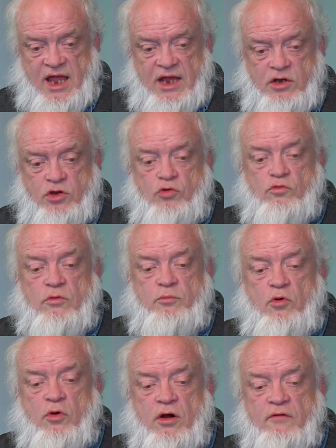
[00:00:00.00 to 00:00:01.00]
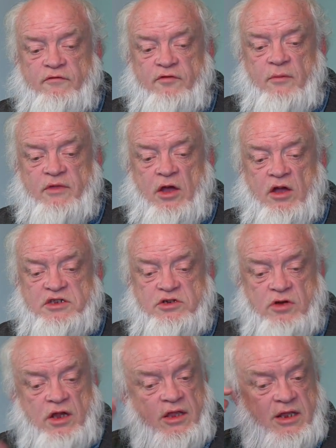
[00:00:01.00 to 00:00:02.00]
a new report from the
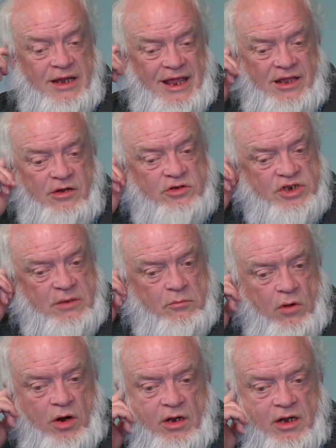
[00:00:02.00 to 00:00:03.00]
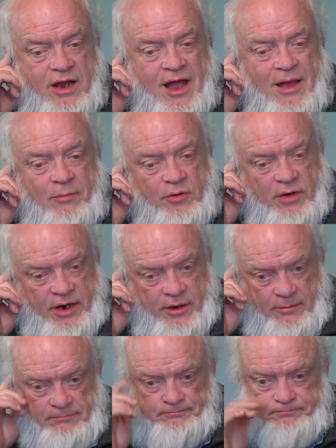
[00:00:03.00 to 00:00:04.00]
Australian Energy Market
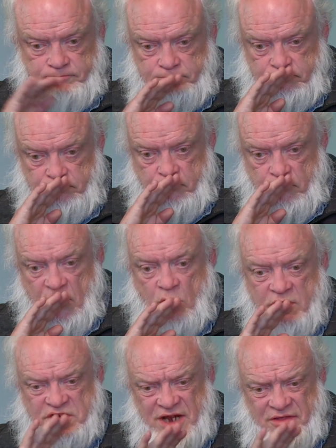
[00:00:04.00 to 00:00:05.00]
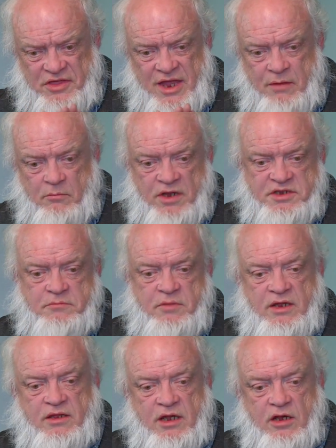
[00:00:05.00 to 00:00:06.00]
Operator, which I think must
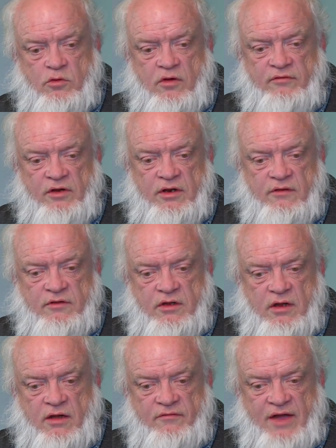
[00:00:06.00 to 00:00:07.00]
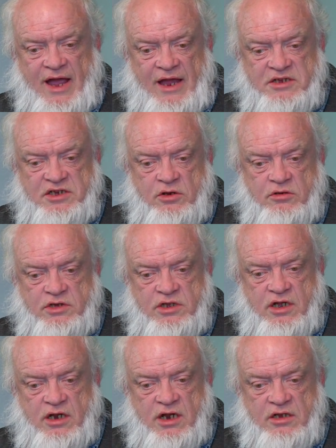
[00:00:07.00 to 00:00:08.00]
be the equivalent of, the, of ISOs in
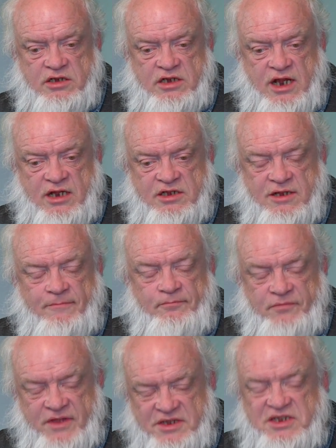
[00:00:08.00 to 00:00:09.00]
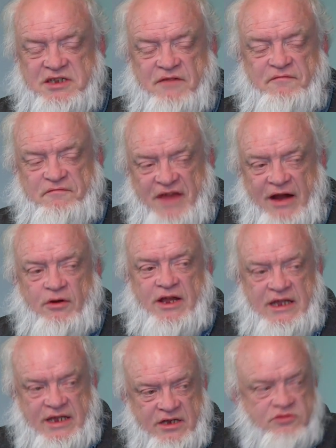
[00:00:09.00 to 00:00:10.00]
the United States. This is a
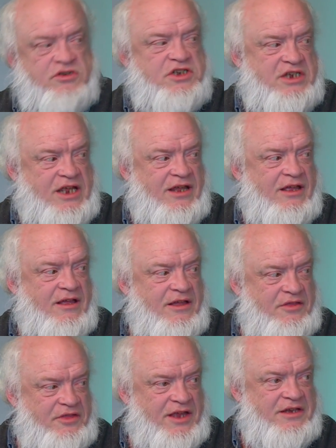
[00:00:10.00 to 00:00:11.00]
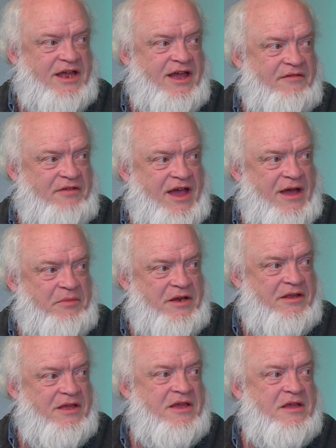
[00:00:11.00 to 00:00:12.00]
very interesting thing to have
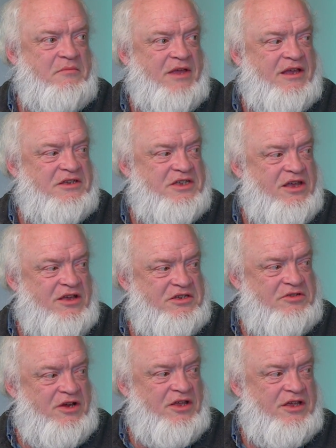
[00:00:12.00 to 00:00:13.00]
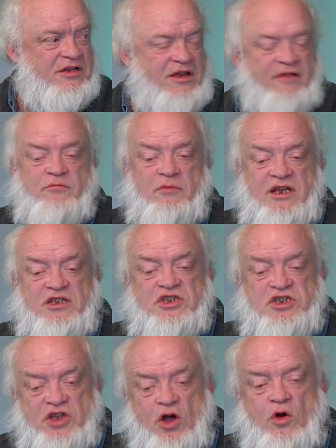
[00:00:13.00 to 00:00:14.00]
happen because the Australian government is
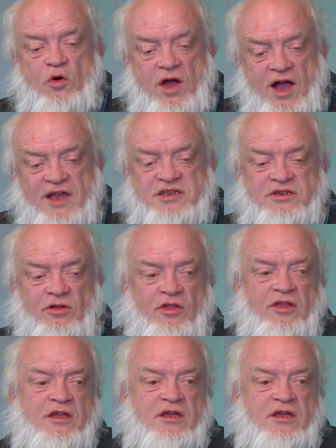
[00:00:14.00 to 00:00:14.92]
so hostile